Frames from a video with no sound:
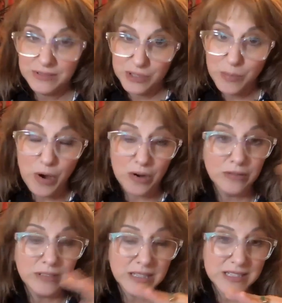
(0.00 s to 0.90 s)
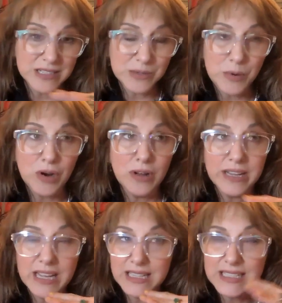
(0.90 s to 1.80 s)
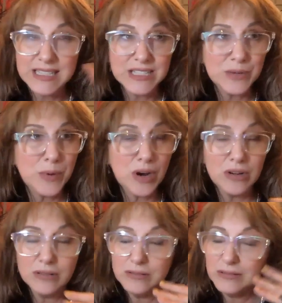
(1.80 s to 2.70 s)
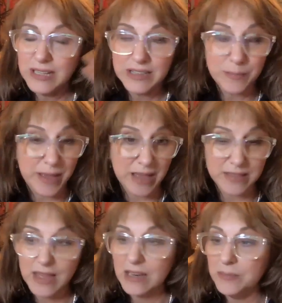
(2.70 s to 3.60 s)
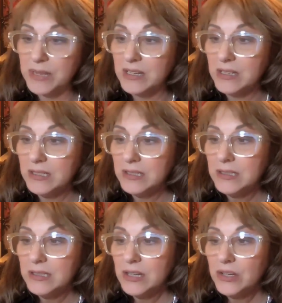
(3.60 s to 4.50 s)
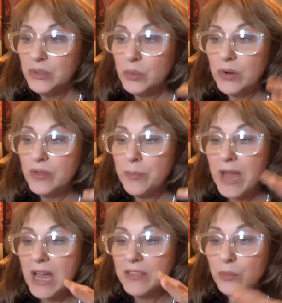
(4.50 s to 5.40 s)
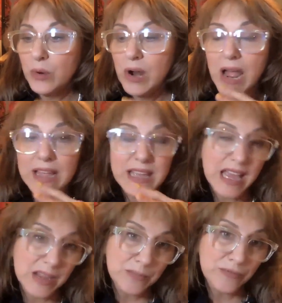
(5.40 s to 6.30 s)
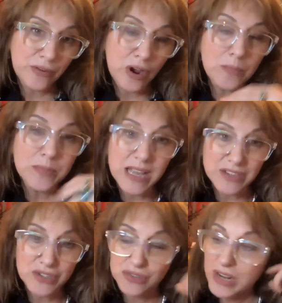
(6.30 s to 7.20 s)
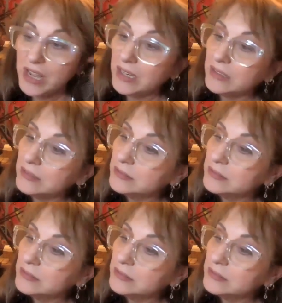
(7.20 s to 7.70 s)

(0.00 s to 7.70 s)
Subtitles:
Tomorrow, that's tomorrow. I can't see tomorrow like the path ahead of me, nor the path where I came from yesterday.